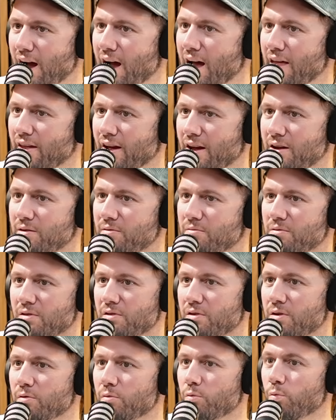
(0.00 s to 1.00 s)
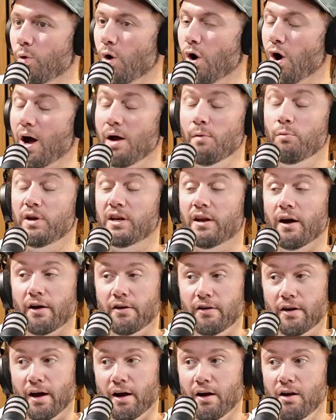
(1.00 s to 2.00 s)
are they why, we
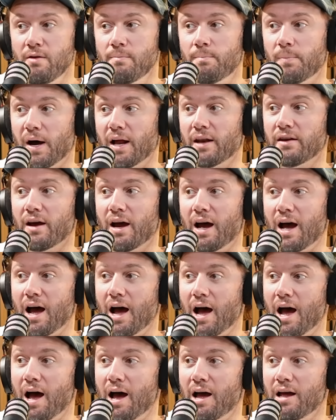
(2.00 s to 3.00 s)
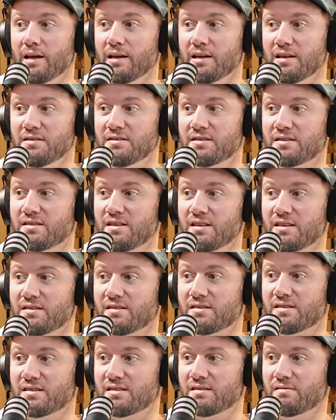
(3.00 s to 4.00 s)
don't know, but are, is
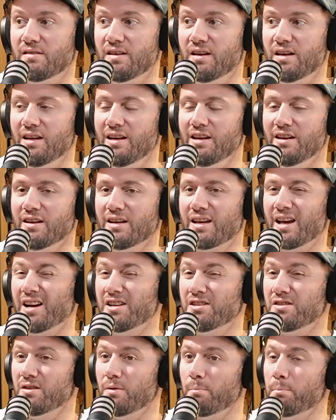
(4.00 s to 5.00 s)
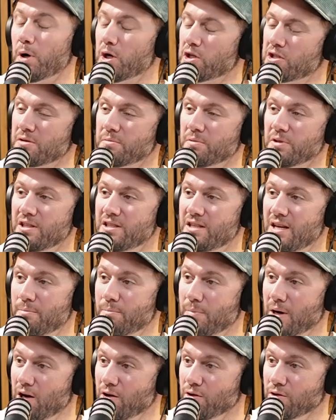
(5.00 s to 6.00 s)
this an indication that possibly
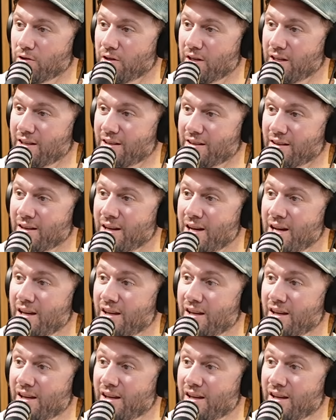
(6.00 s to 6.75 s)
Tembo are looking to